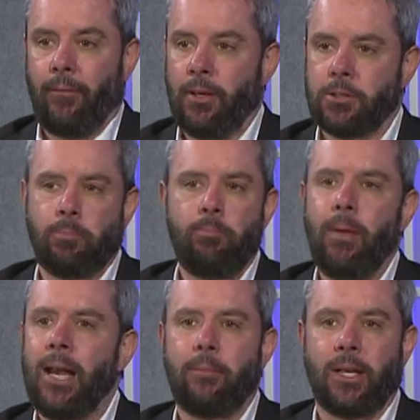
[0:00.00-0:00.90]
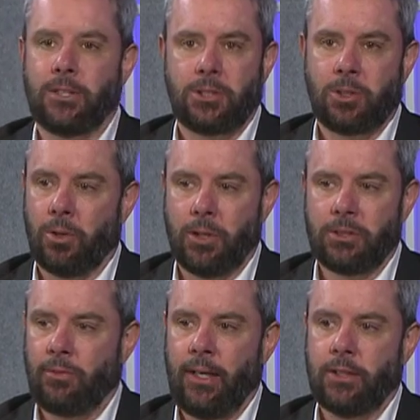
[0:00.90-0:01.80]
there's many
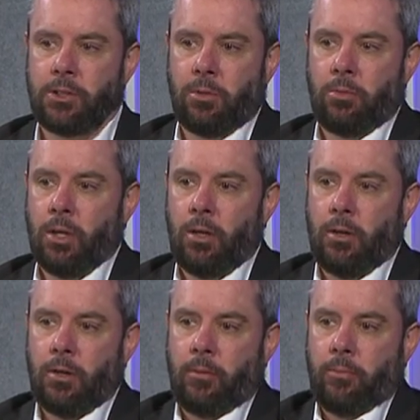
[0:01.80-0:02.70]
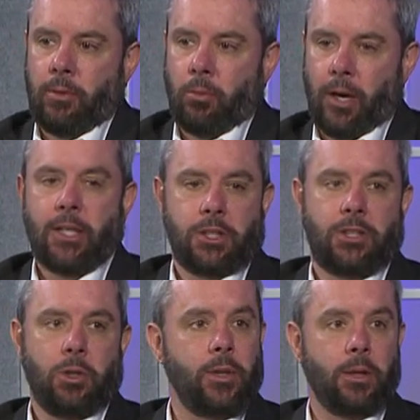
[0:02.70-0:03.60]
stories of kids who were actually
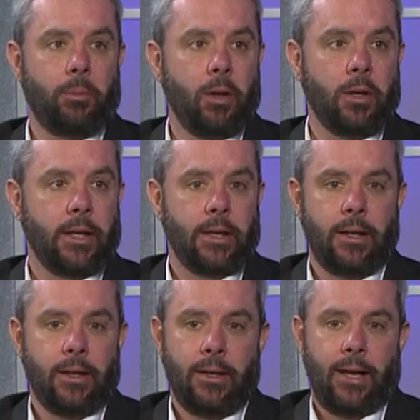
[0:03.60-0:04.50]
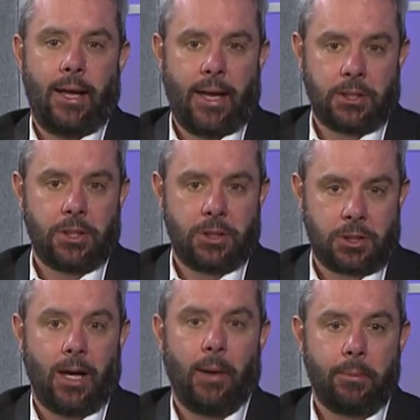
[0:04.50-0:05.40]
doing the bullying and actually
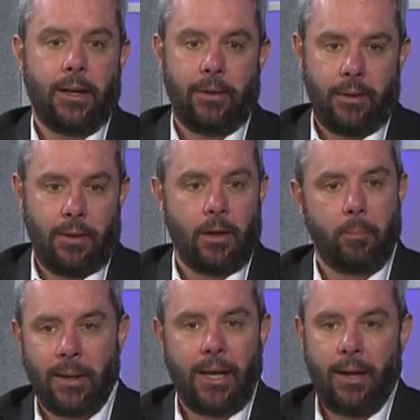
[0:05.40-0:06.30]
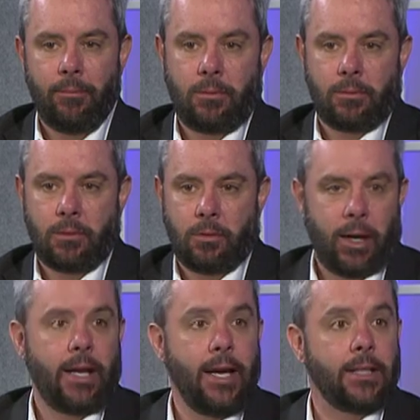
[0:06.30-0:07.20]
stopped and, you know, became
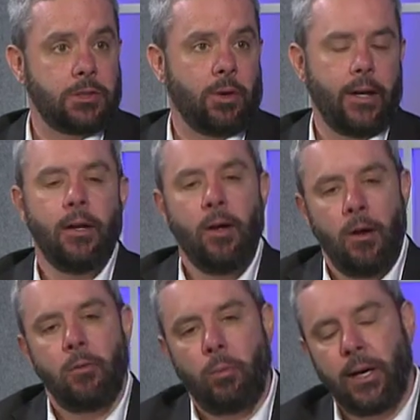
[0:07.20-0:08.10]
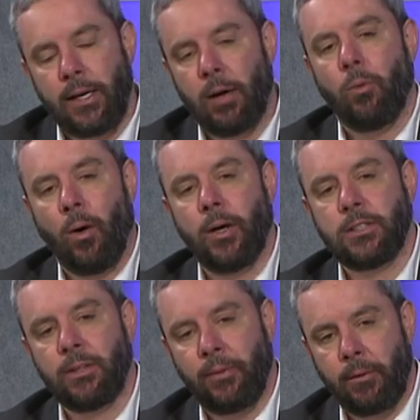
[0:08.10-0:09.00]
great kids, right? Where you get worried
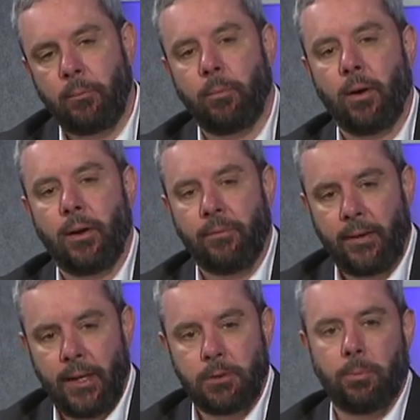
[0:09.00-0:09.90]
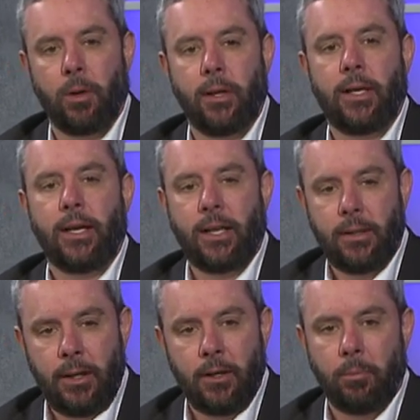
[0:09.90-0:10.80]
is if kids bully and they
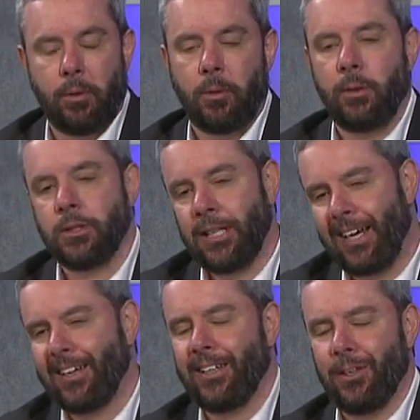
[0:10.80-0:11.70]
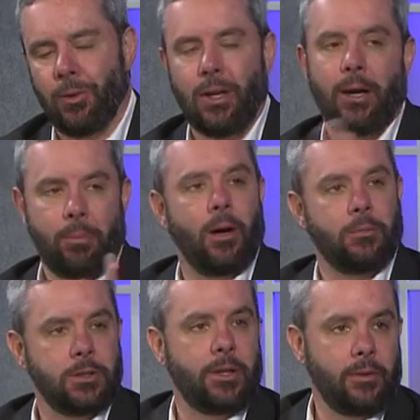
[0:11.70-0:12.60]
continue to bully, because that can lead to a lot of
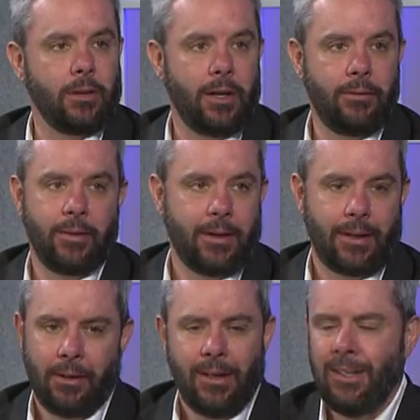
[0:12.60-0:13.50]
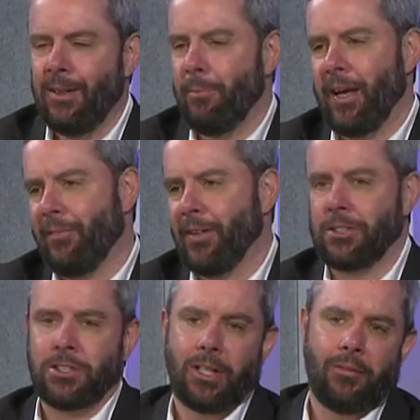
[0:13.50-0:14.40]
problems later in life, and it can
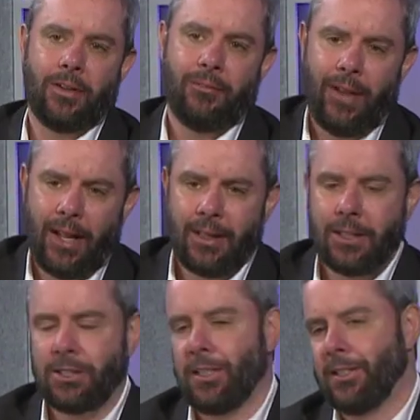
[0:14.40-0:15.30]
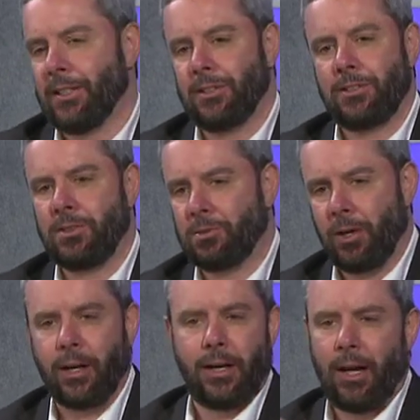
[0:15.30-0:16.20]
manifest itself into violence and into
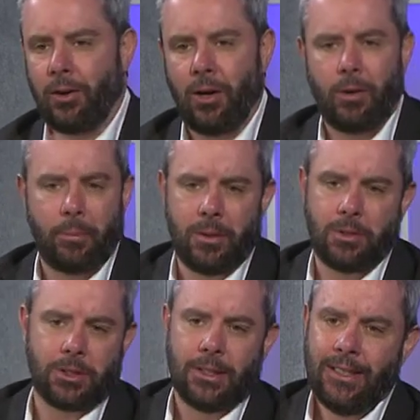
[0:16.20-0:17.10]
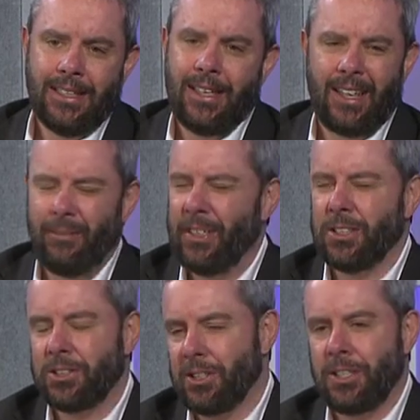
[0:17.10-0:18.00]
drug and alcohol abuse. And I mean, the
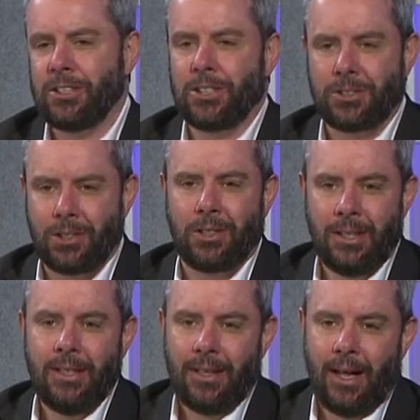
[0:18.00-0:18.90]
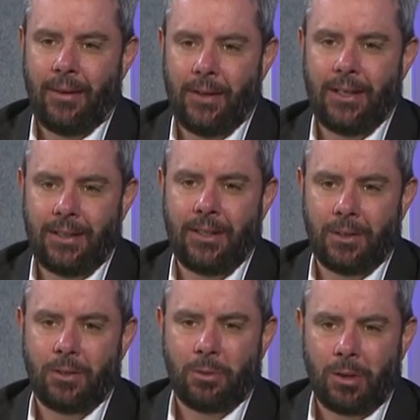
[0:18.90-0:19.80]
statistics are, I mean, you
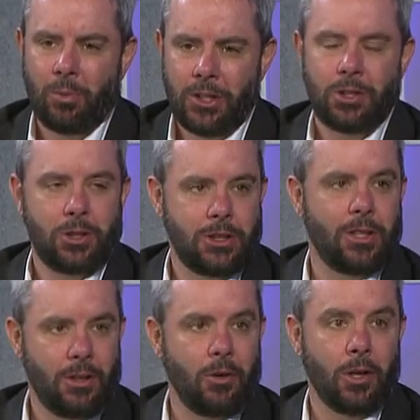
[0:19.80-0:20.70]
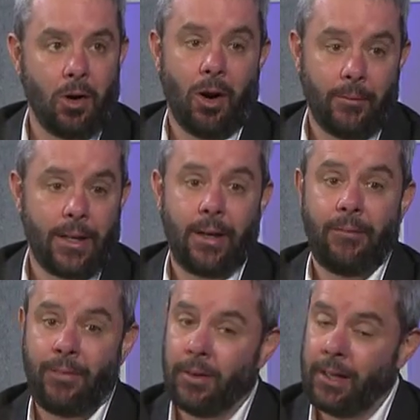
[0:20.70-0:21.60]
know, the research is a little alarming.
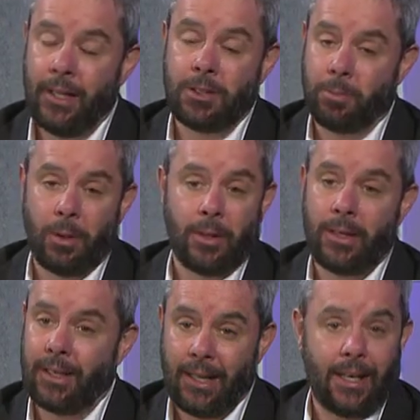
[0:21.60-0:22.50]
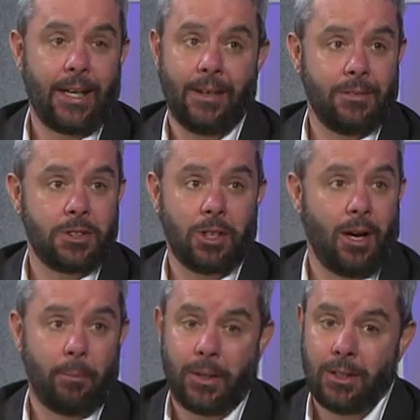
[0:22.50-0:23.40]
If your kid is bullying, you got to get them to
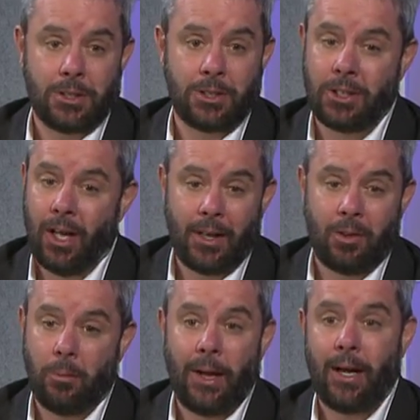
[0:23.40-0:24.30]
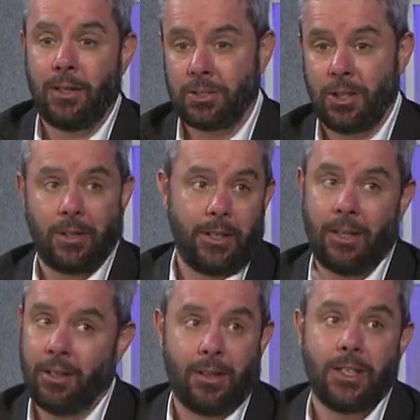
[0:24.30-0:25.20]
stop, because it's not a good pattern. It's going to lead
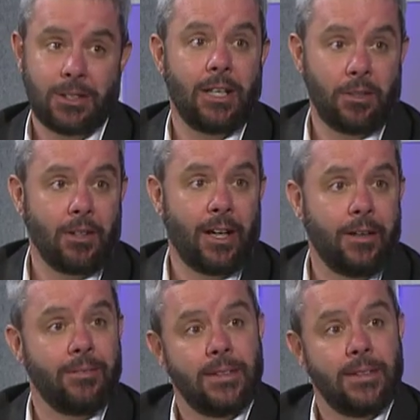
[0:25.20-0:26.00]
to other things down the line.